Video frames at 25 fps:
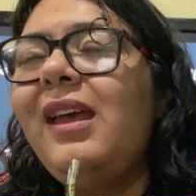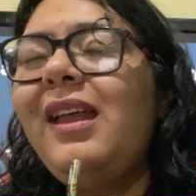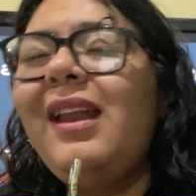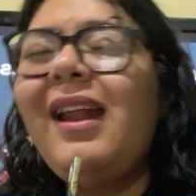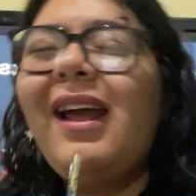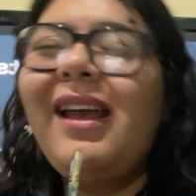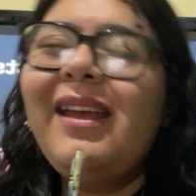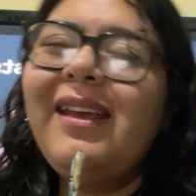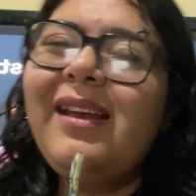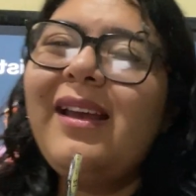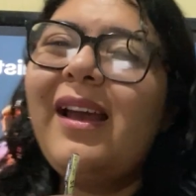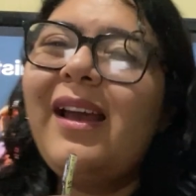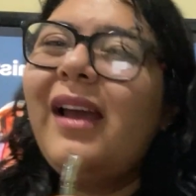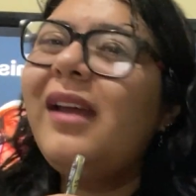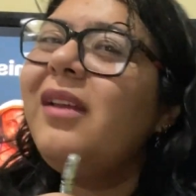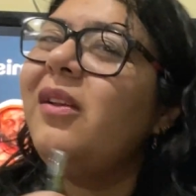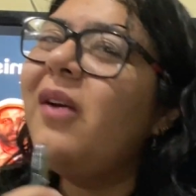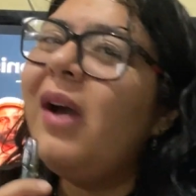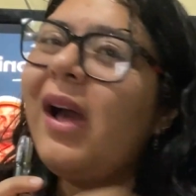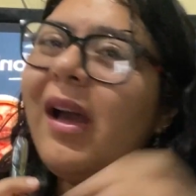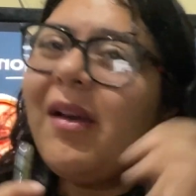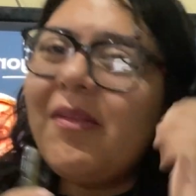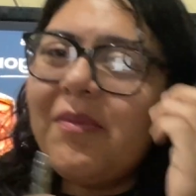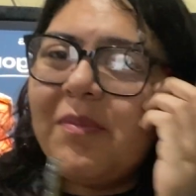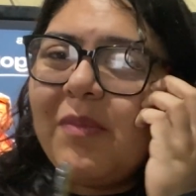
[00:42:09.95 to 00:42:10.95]
And I
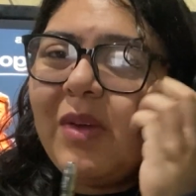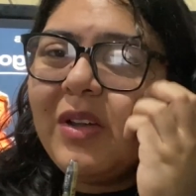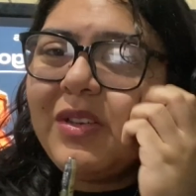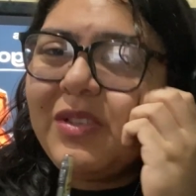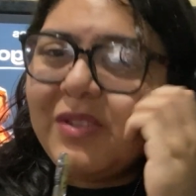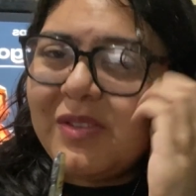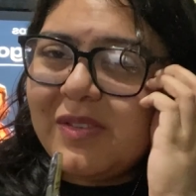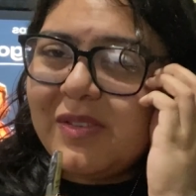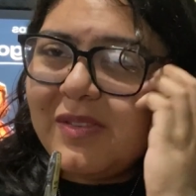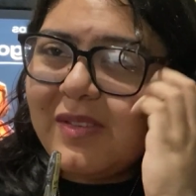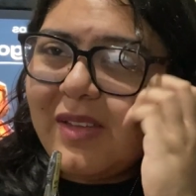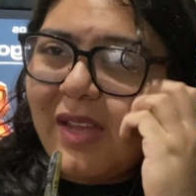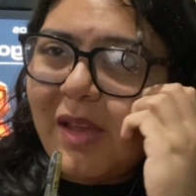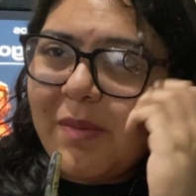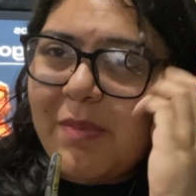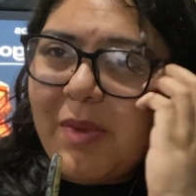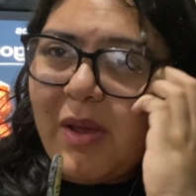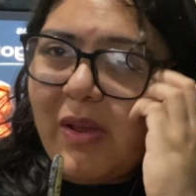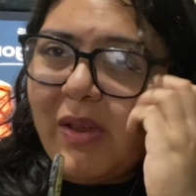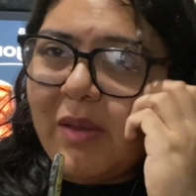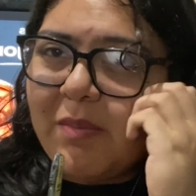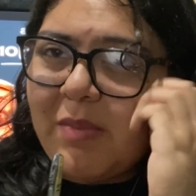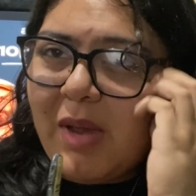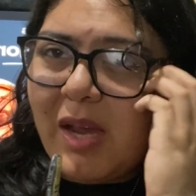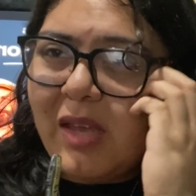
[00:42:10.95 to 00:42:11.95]
don't have much to say
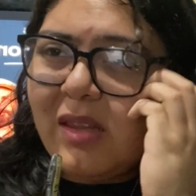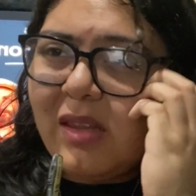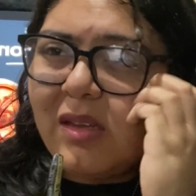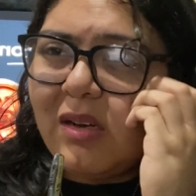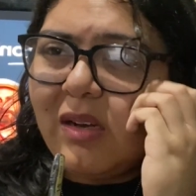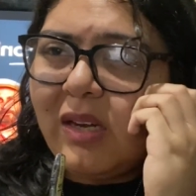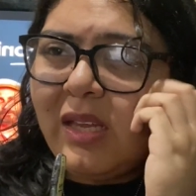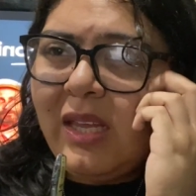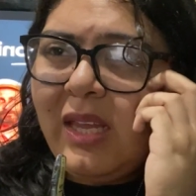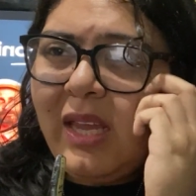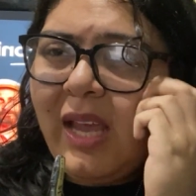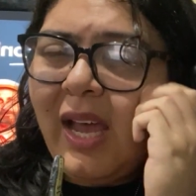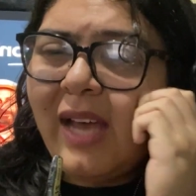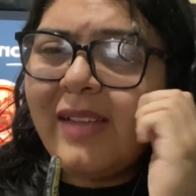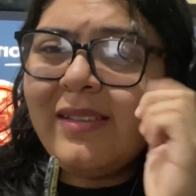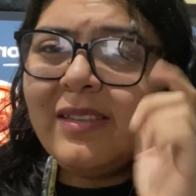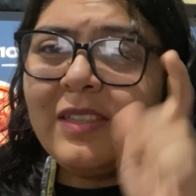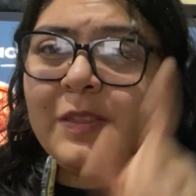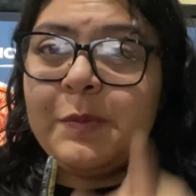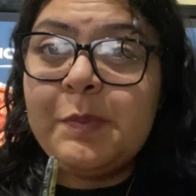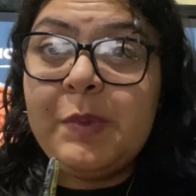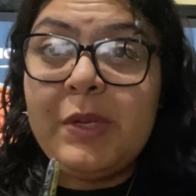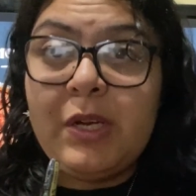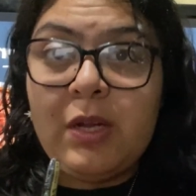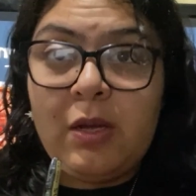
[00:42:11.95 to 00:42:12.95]
about him either. He has a
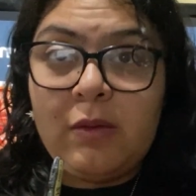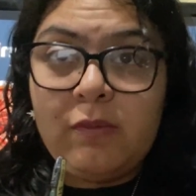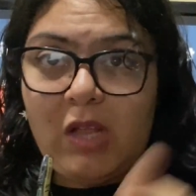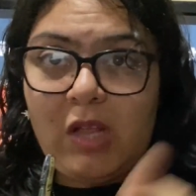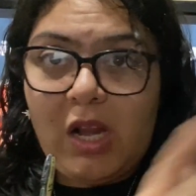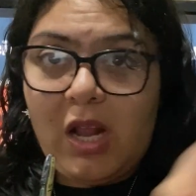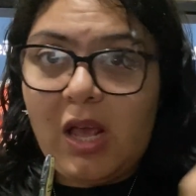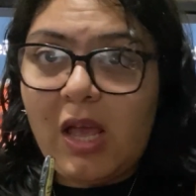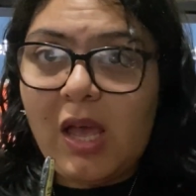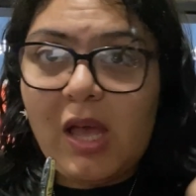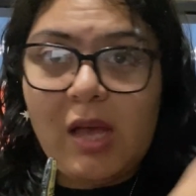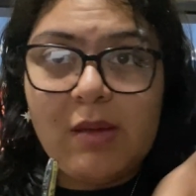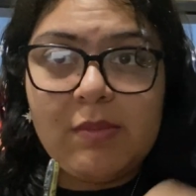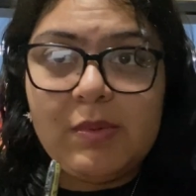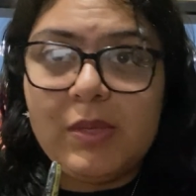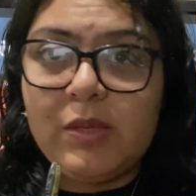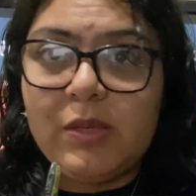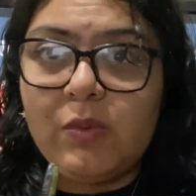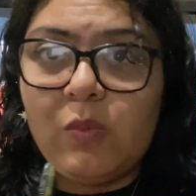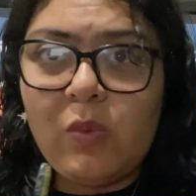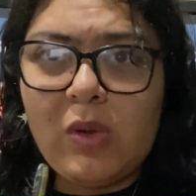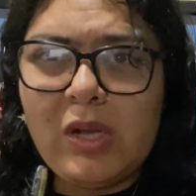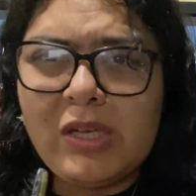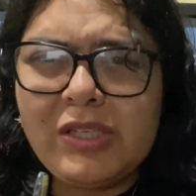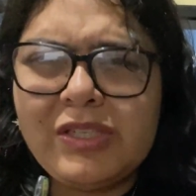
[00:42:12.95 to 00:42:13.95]
spin-off that I
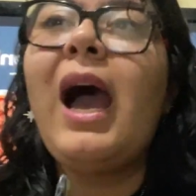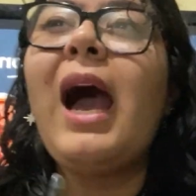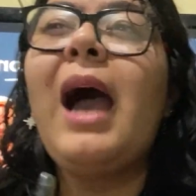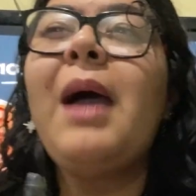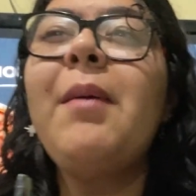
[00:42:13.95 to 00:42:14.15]
haven't watched.